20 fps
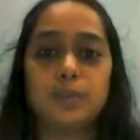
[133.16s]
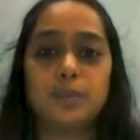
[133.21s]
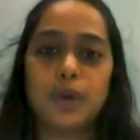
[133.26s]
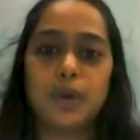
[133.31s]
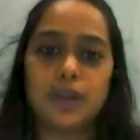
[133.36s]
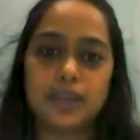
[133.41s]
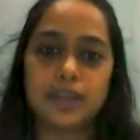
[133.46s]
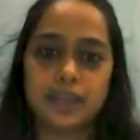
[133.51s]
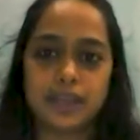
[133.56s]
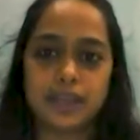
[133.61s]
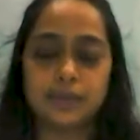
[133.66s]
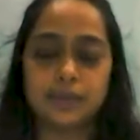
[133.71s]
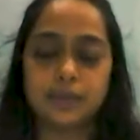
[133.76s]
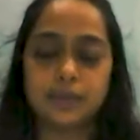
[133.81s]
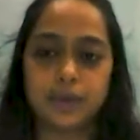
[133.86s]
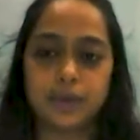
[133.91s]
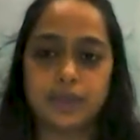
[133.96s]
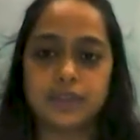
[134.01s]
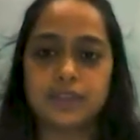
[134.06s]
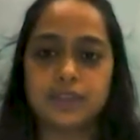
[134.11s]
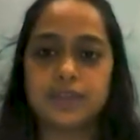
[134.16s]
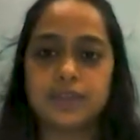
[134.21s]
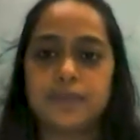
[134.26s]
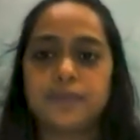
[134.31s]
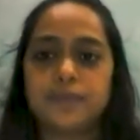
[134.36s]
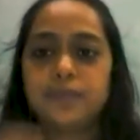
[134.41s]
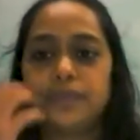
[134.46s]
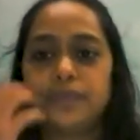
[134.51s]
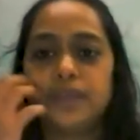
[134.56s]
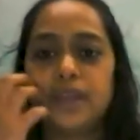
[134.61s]
boiling point
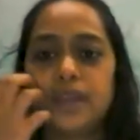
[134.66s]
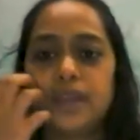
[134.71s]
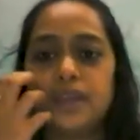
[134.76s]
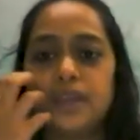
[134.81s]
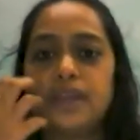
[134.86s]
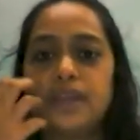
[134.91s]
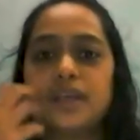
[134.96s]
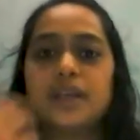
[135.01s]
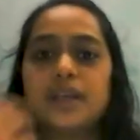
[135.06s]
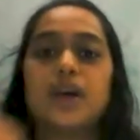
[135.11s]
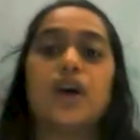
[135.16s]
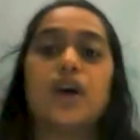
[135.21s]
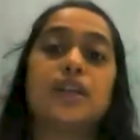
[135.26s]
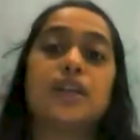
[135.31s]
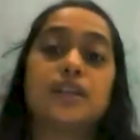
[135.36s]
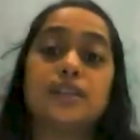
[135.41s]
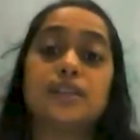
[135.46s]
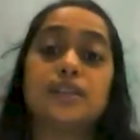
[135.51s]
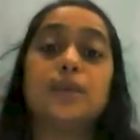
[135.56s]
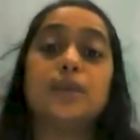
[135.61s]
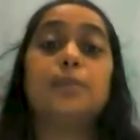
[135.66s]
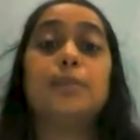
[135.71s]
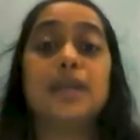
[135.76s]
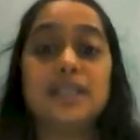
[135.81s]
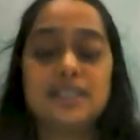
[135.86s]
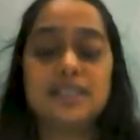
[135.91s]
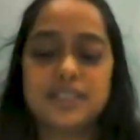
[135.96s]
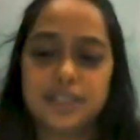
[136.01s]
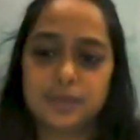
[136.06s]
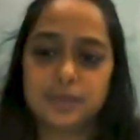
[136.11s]
or the
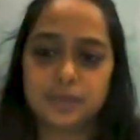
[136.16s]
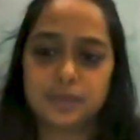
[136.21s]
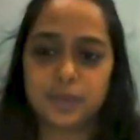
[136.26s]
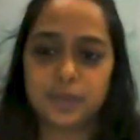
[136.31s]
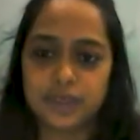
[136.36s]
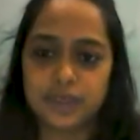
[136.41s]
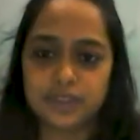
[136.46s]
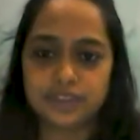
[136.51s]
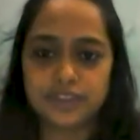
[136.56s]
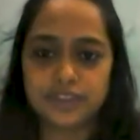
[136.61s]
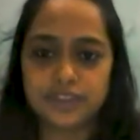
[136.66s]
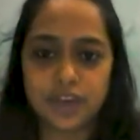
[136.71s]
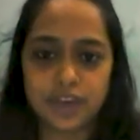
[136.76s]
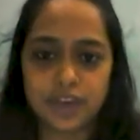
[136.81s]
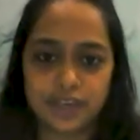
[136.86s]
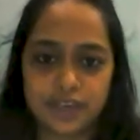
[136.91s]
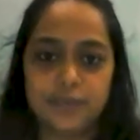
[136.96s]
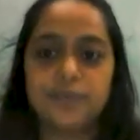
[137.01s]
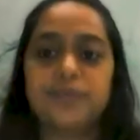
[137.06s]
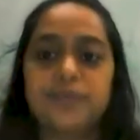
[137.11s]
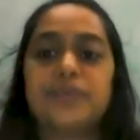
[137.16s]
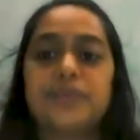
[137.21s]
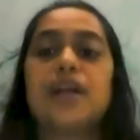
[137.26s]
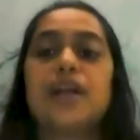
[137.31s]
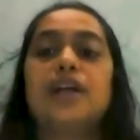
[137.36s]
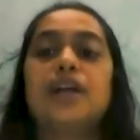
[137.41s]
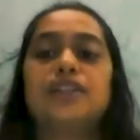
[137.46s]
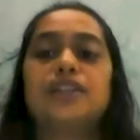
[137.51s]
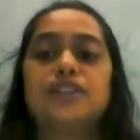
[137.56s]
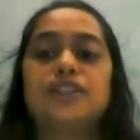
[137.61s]
melting point.
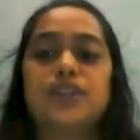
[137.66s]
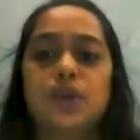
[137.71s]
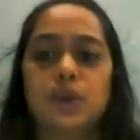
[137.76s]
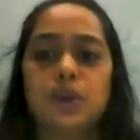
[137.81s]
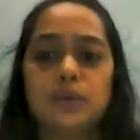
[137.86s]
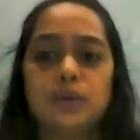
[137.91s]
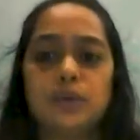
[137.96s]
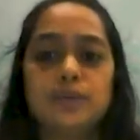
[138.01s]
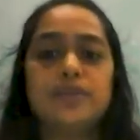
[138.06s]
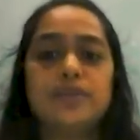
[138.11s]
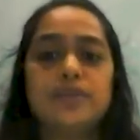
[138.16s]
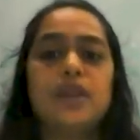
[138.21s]
So,